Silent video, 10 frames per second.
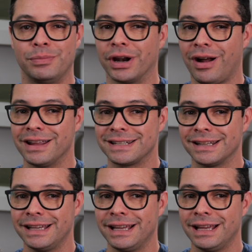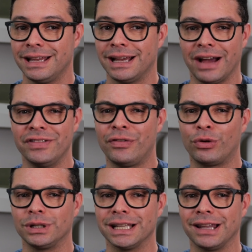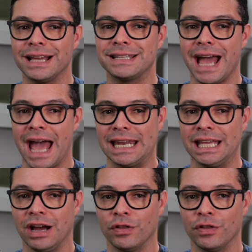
But honestly, I've never really liked any of